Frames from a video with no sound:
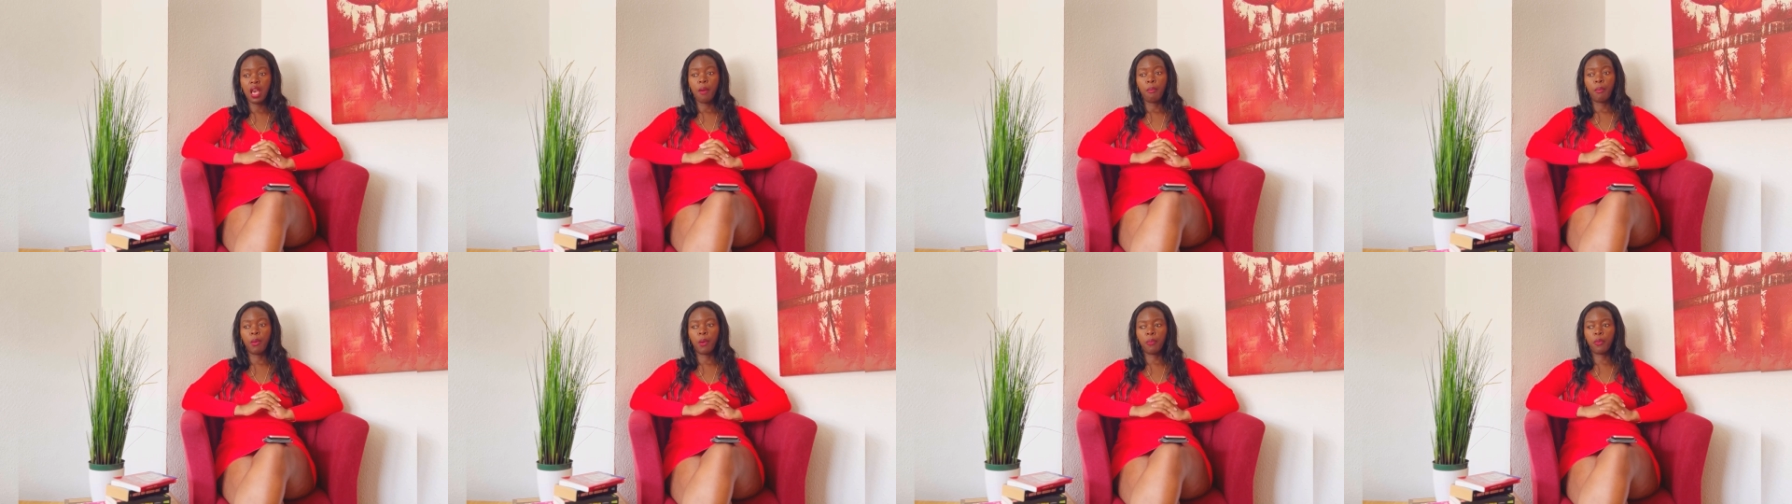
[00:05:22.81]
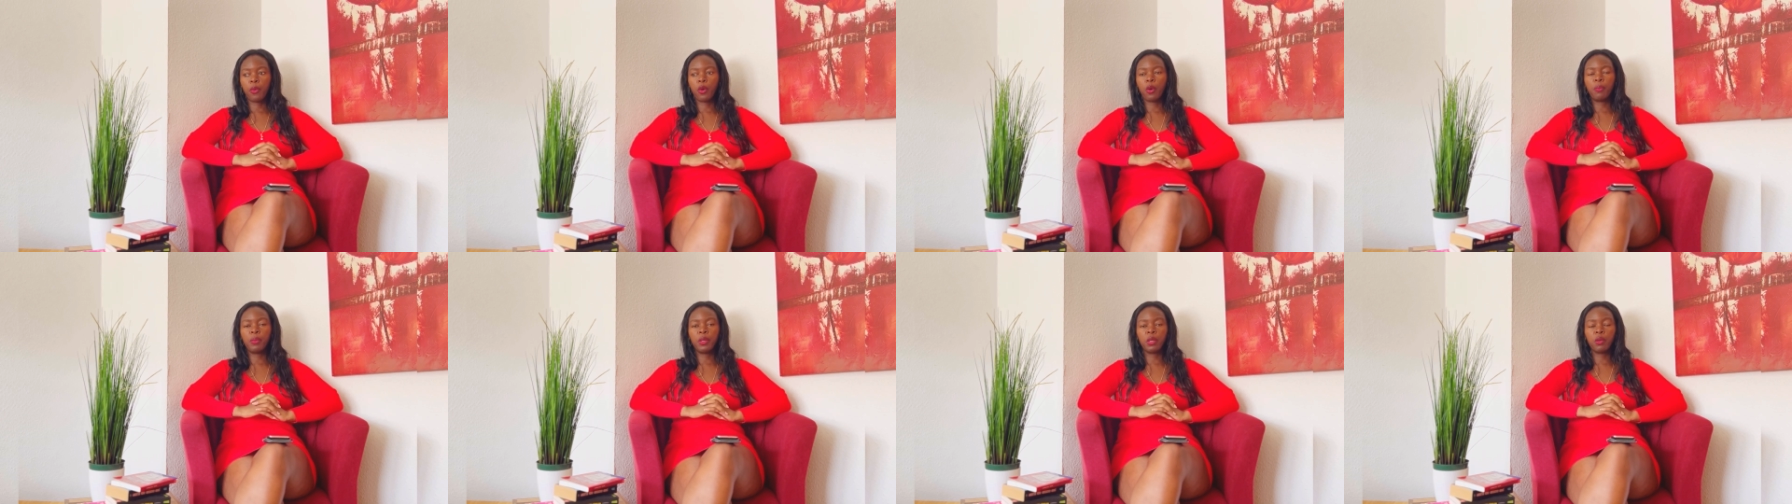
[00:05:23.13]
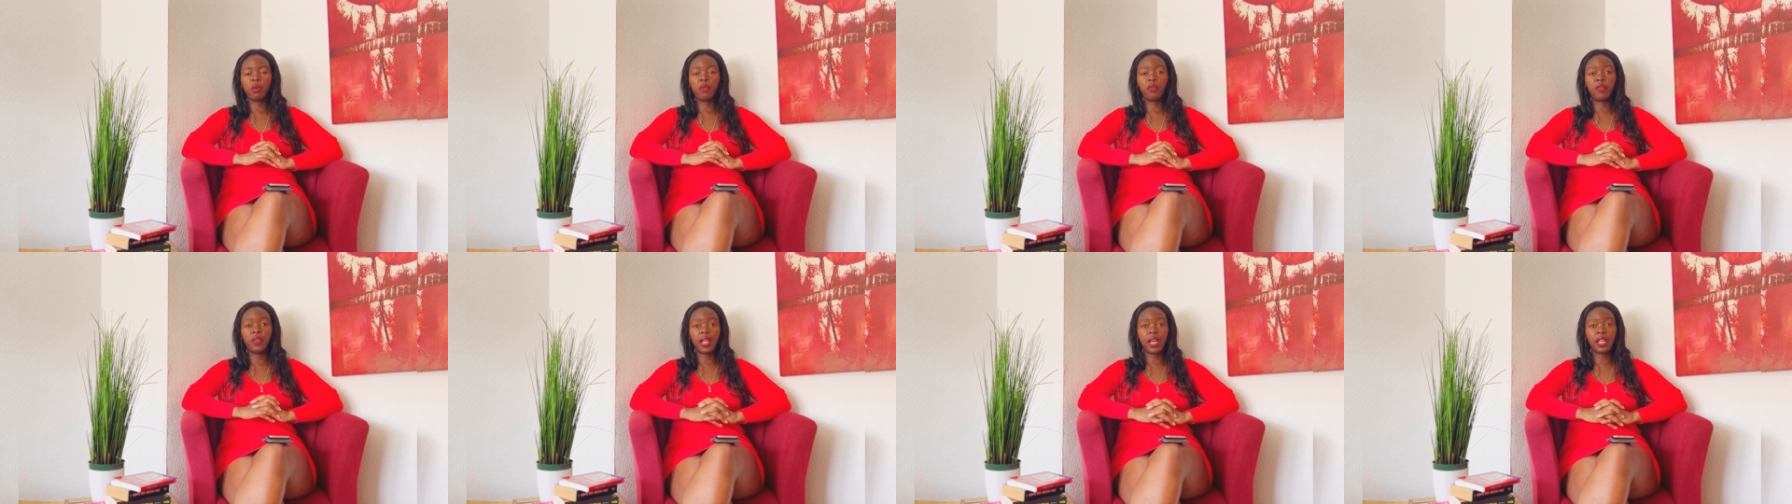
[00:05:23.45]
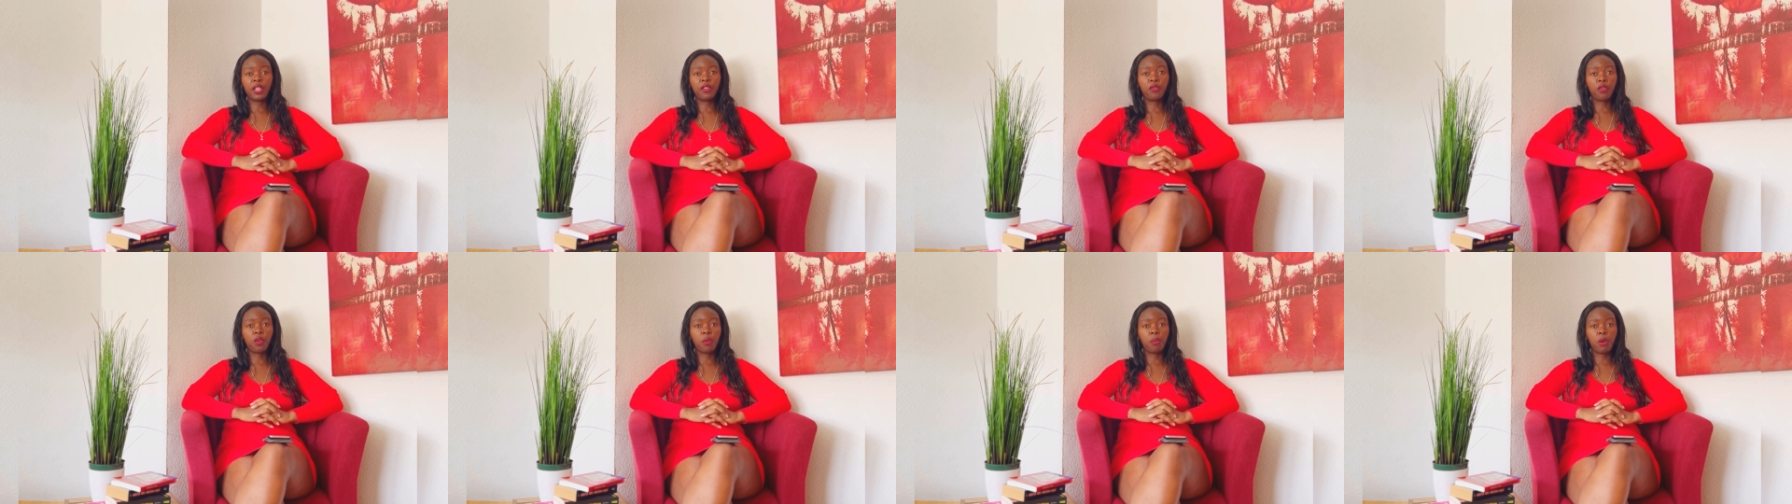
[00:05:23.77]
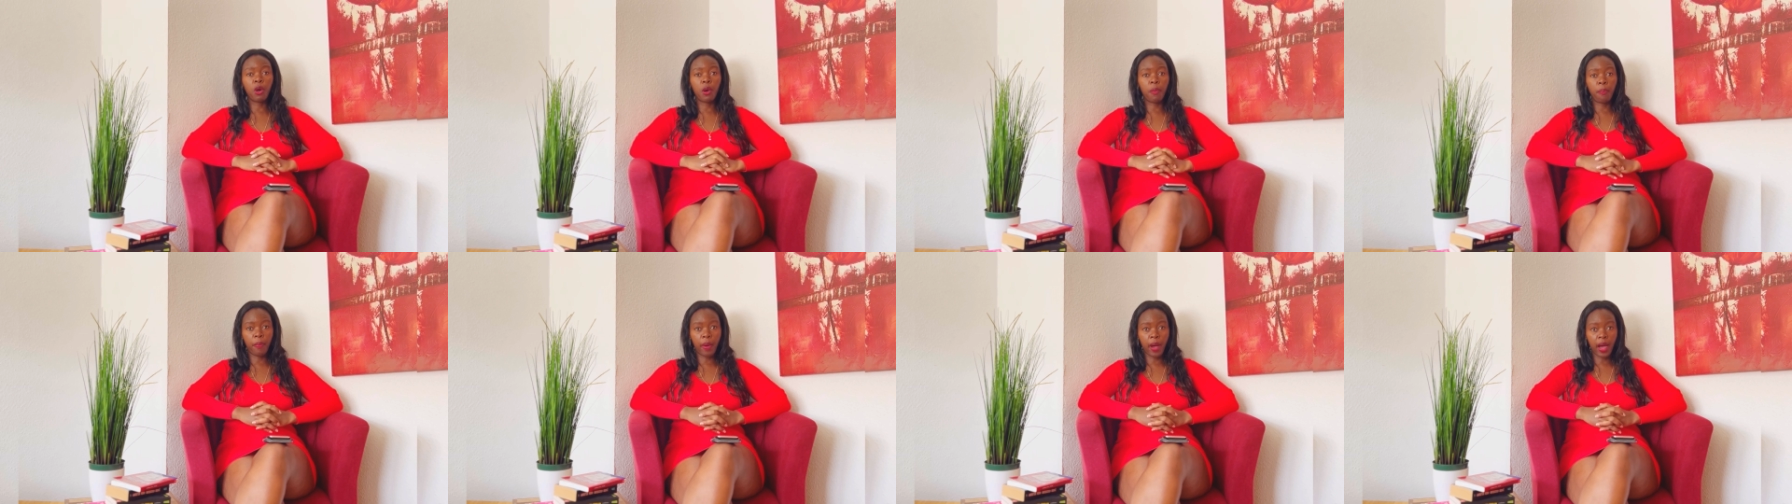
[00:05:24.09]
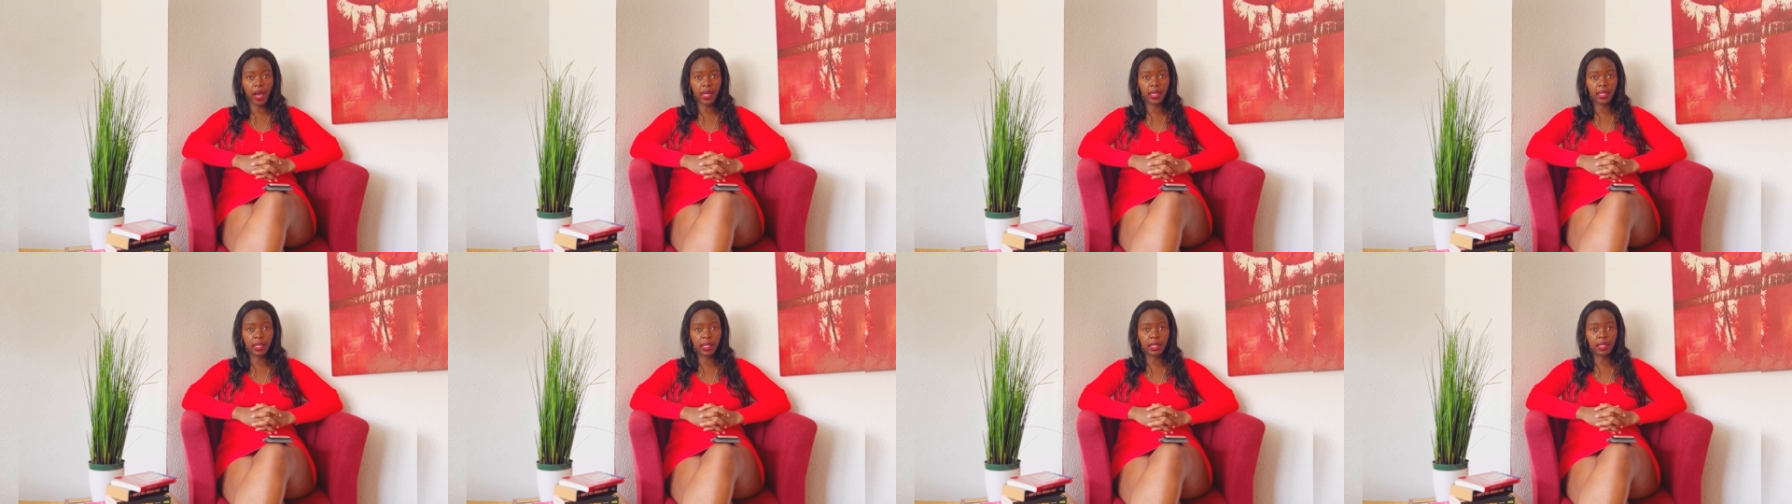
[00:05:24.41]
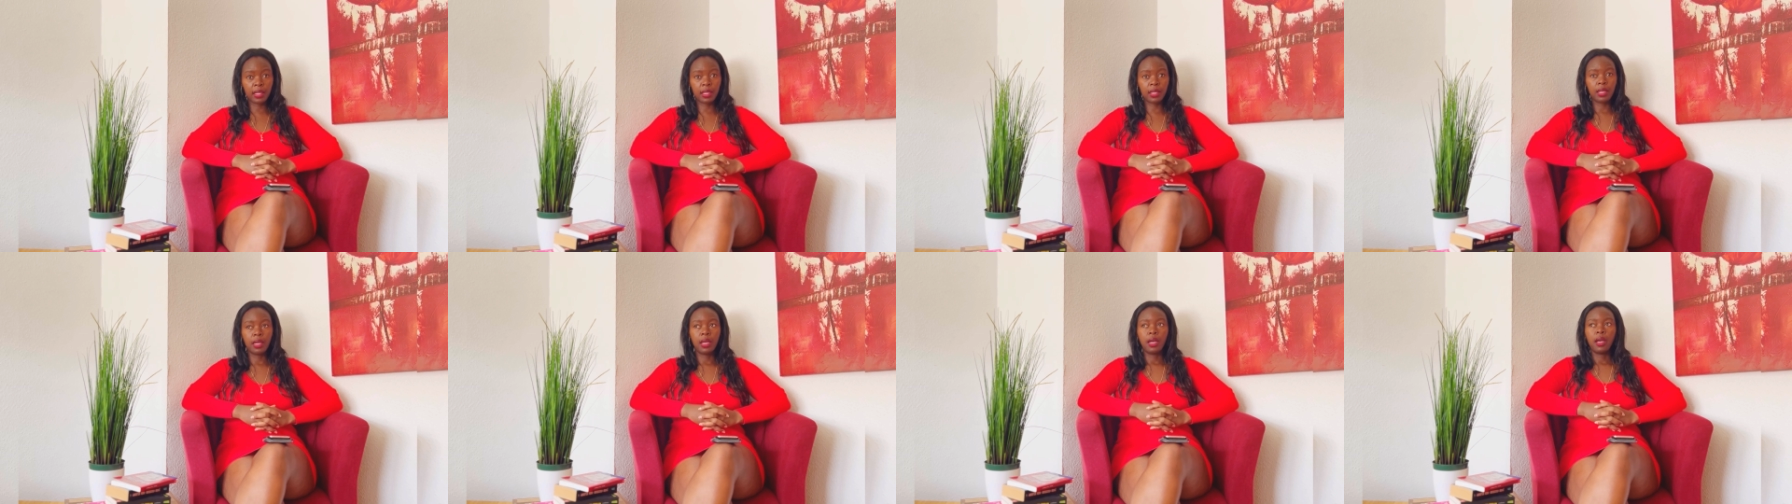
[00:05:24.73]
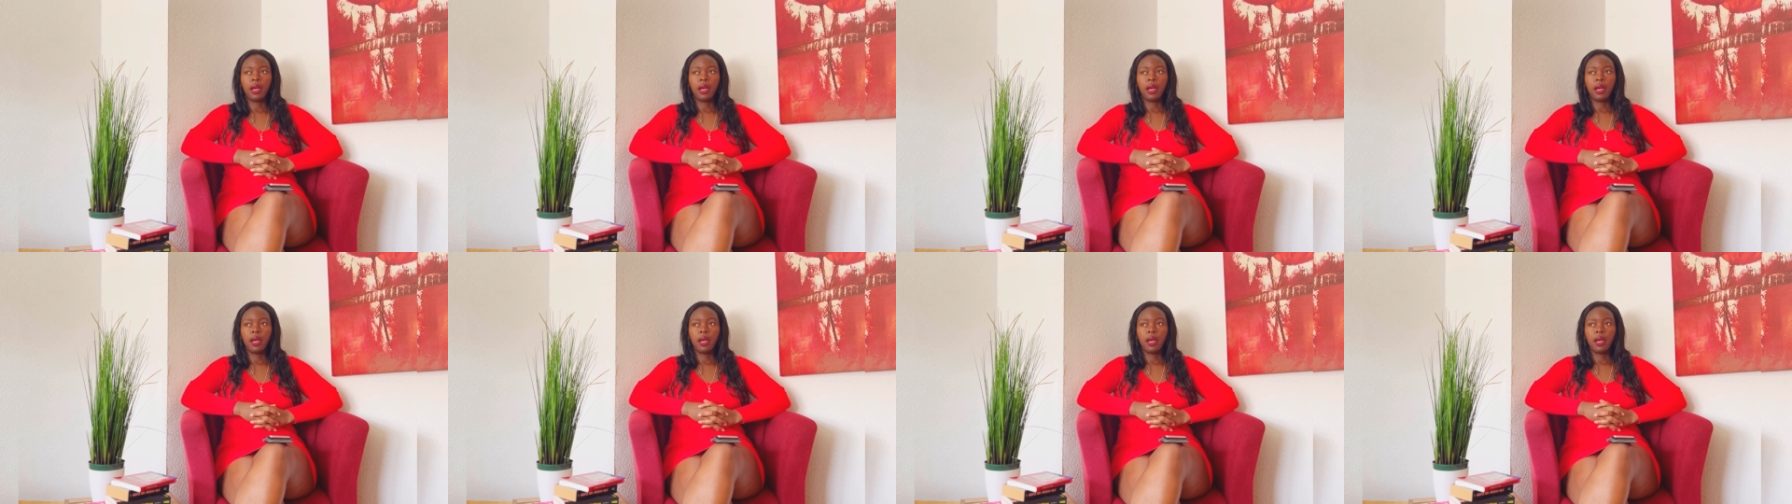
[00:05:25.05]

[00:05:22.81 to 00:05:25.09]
but probably we've learned from our past.